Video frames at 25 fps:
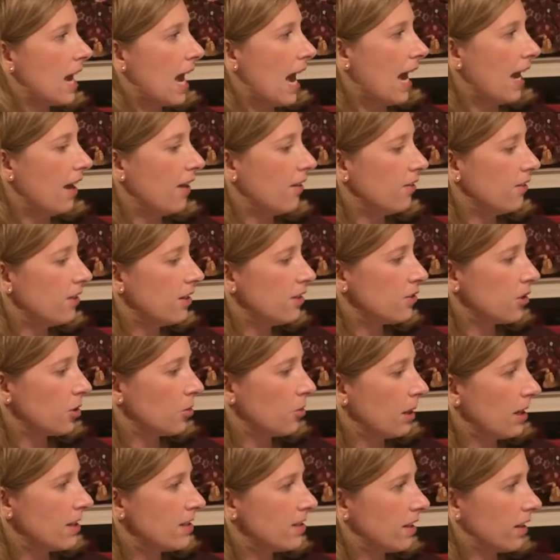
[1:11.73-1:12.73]
and these are
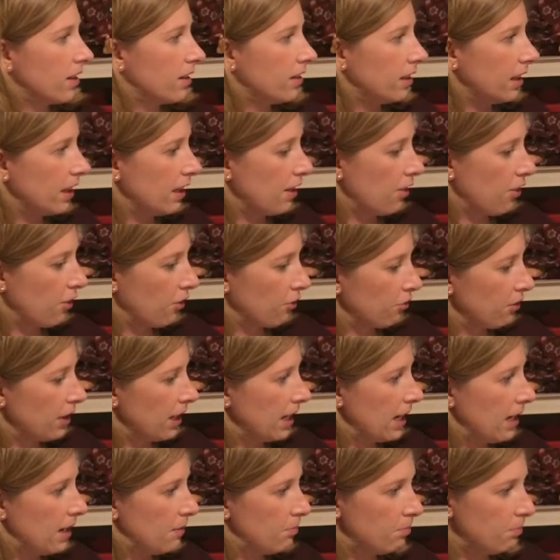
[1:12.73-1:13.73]
basically
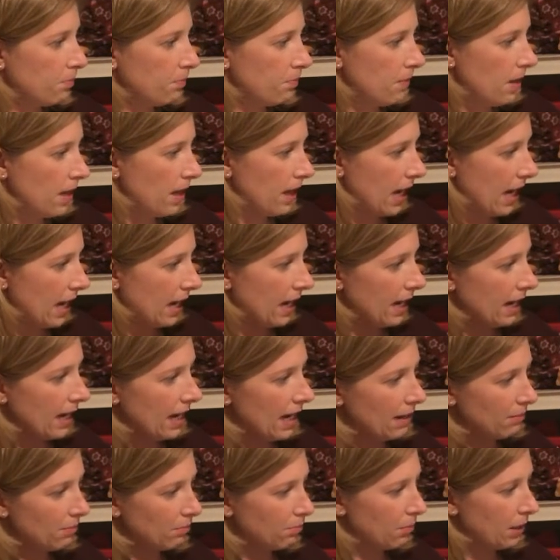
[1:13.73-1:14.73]
three
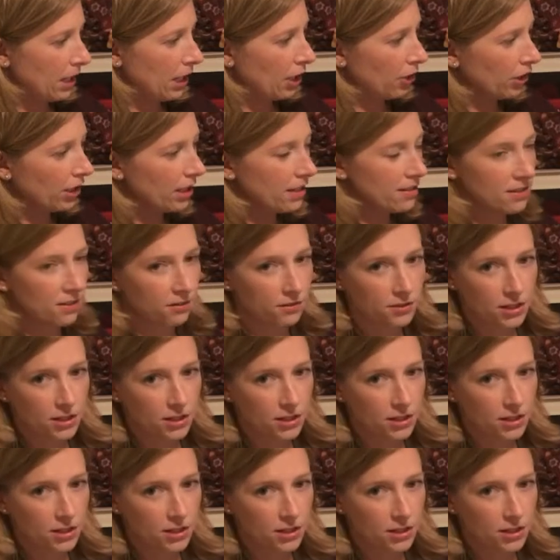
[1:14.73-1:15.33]
periods